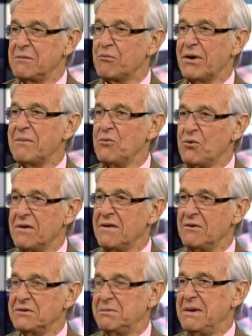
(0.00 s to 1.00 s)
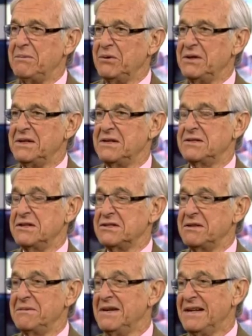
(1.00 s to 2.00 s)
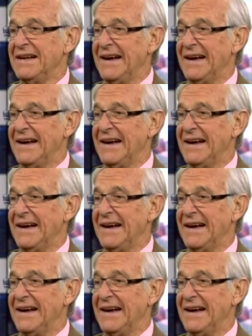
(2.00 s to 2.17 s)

to bring more of those people into the system.